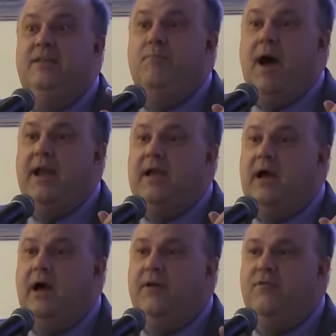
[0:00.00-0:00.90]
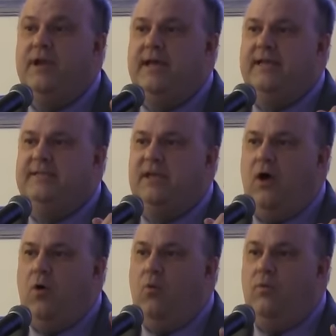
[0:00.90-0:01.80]
the mitochondria is
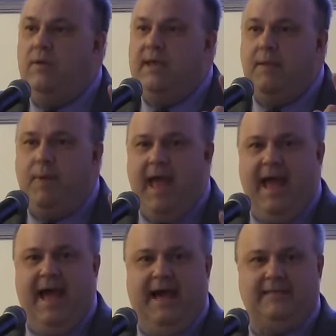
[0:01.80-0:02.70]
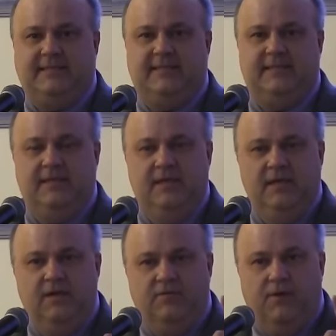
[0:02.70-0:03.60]
only passed
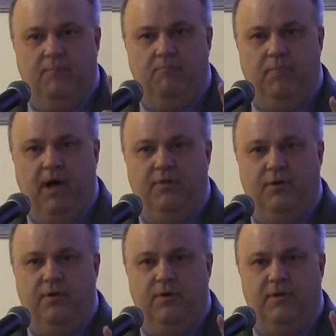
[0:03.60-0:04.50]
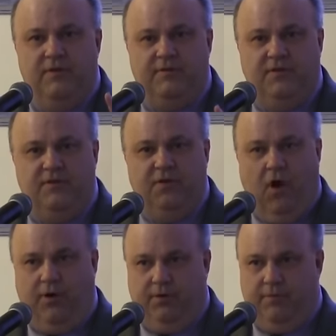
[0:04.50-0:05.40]
from mother to
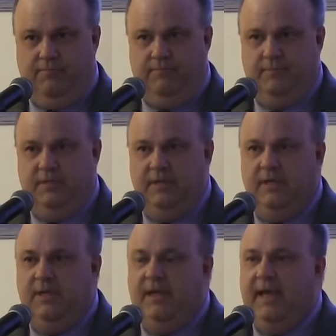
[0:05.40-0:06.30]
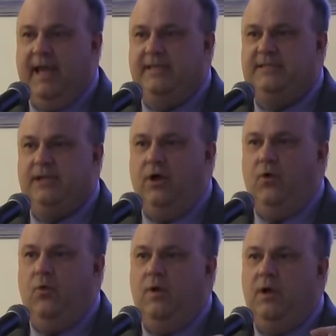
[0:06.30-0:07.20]
daughter. And
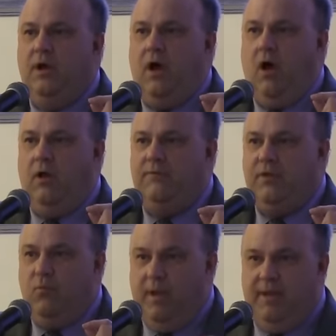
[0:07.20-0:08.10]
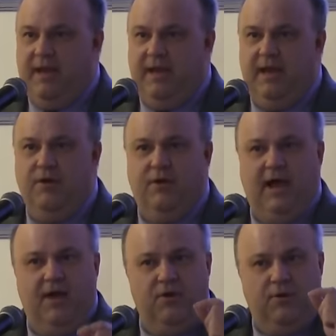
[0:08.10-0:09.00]
so, all of the women in here
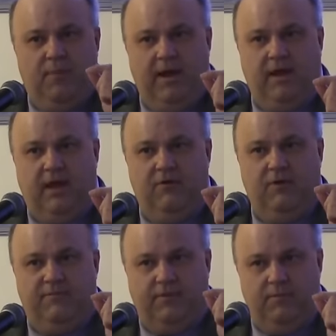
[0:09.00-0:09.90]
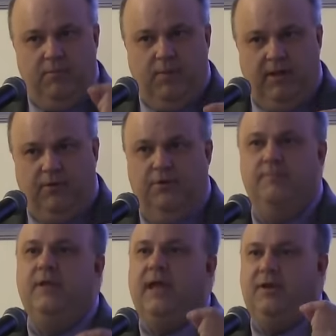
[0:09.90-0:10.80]
got your mitochondria from your
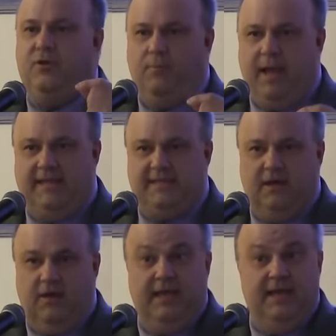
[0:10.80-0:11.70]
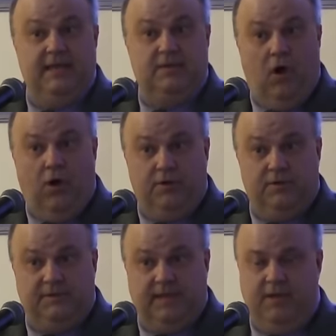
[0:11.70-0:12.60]
mother, and you'll pass it on to any
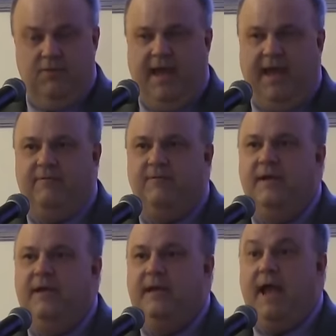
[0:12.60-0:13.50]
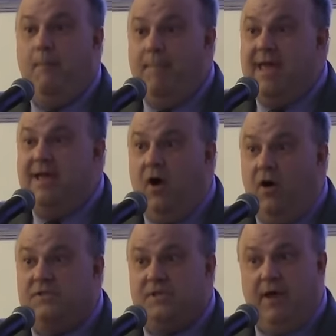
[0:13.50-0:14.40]
daughters that you have. Now, men
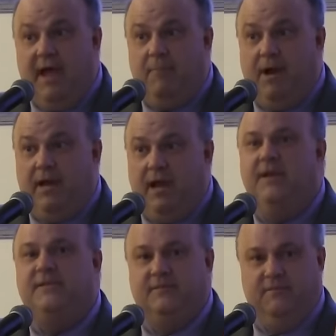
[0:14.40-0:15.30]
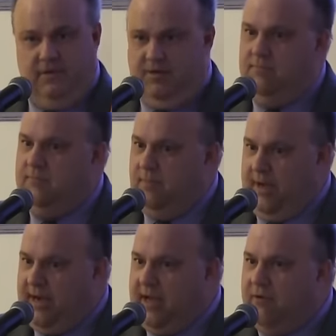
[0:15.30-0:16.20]
also have mitochondria. So, you know, the
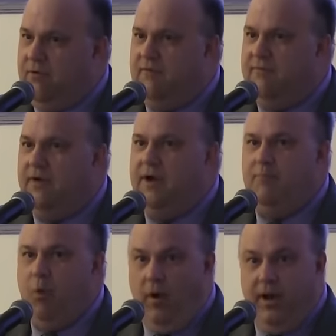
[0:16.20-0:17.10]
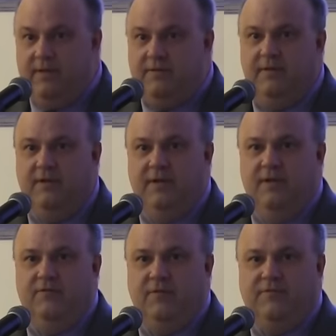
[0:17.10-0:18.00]
mitochondria are very important
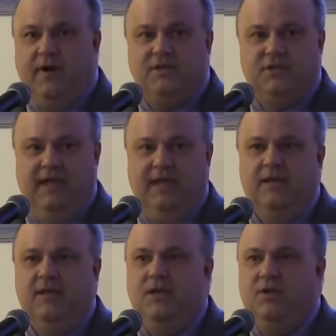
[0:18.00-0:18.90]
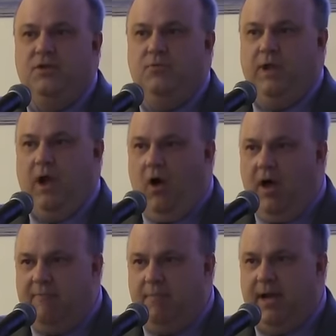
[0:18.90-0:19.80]
for functioning. We
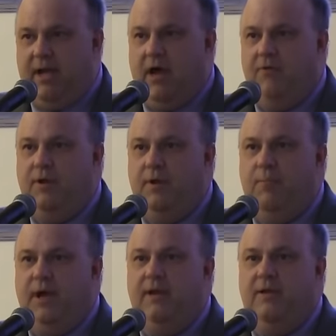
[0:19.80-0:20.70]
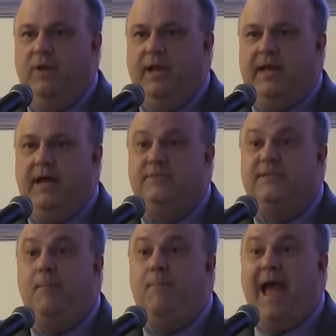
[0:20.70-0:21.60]
all have mitochondria, but when it
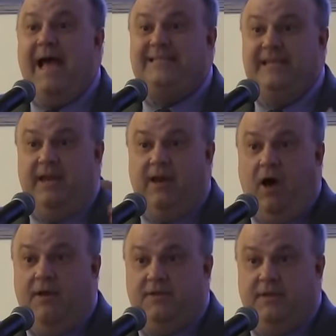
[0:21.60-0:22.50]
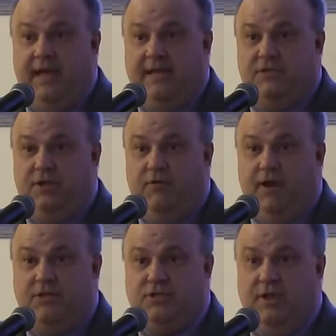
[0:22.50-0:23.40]
comes to passing it on to the next
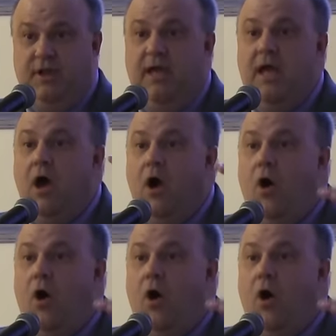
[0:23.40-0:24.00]
generation,